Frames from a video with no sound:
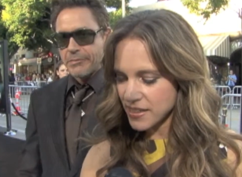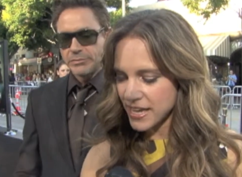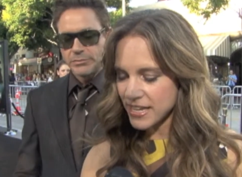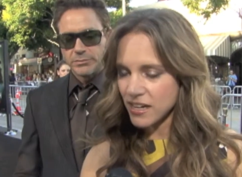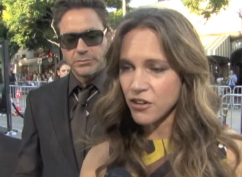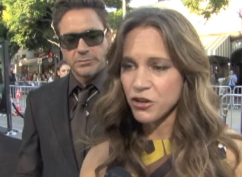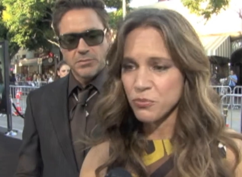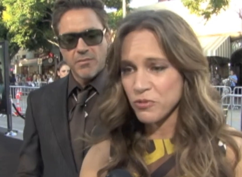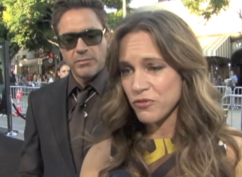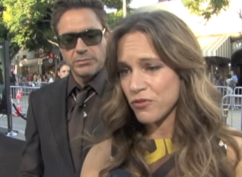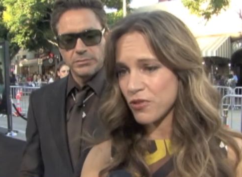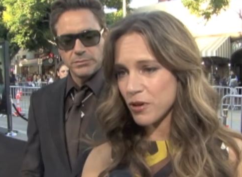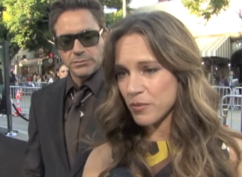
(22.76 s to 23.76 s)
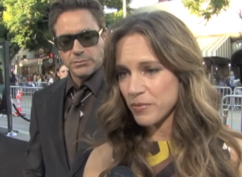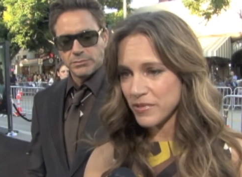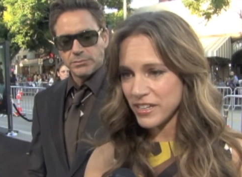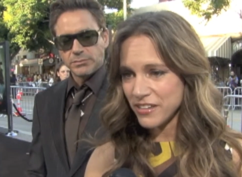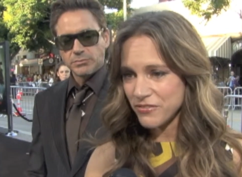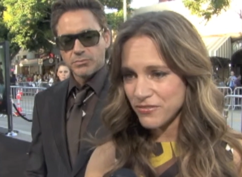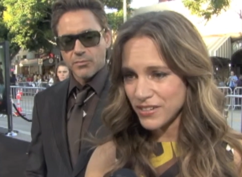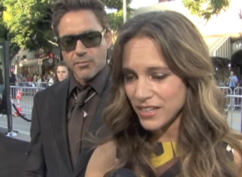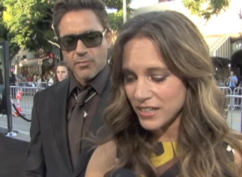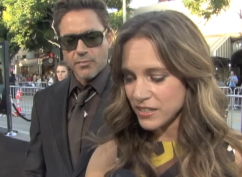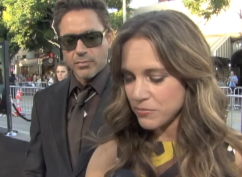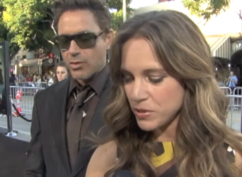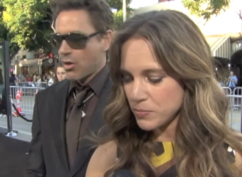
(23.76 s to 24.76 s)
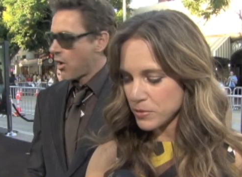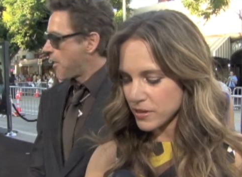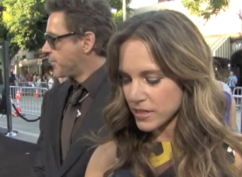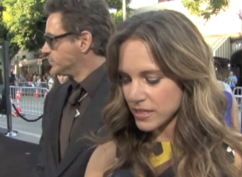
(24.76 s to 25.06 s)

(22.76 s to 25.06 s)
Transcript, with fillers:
Speaker 1: and they can underperform if uh, if people are